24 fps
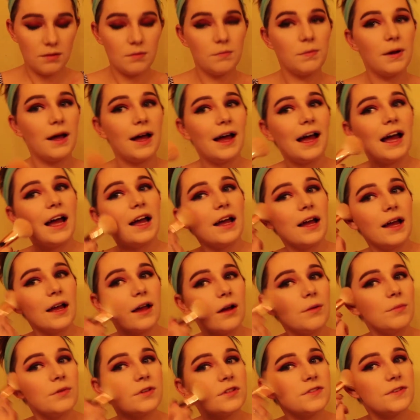but I
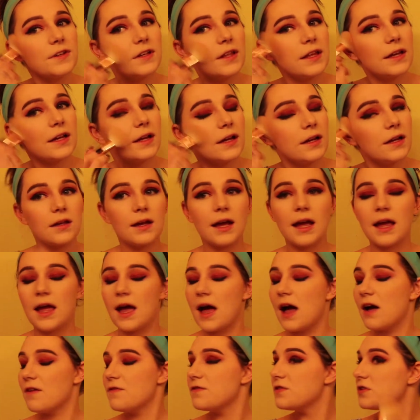almost feel like I
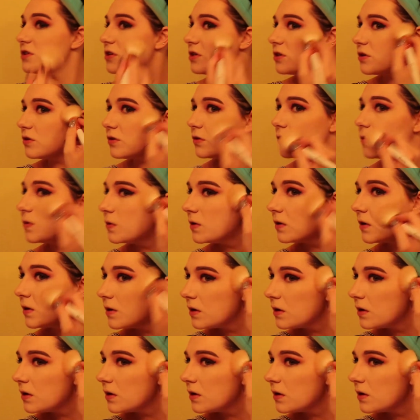have to